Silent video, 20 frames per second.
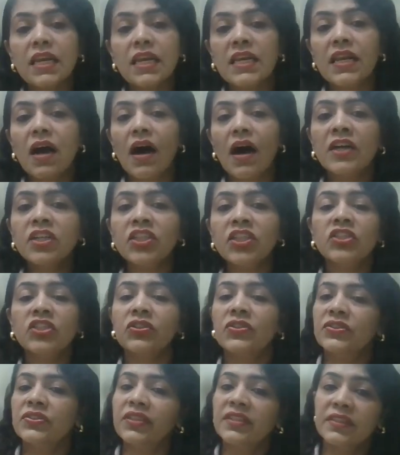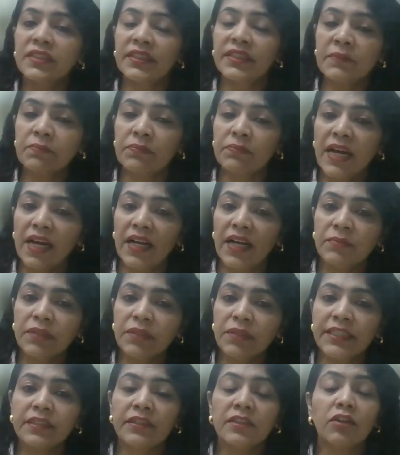larger than the tip
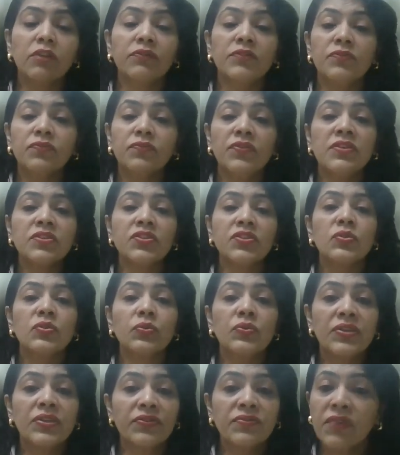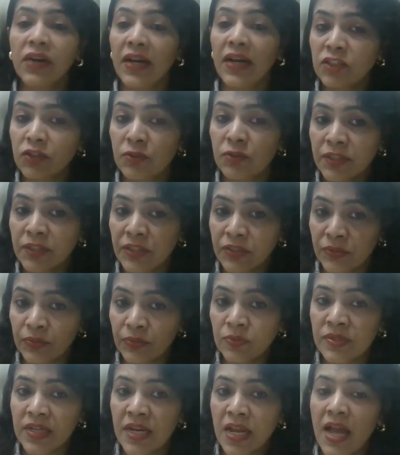diameter of the first rotary file to be
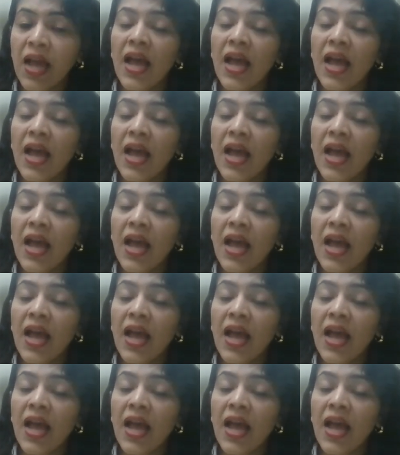used,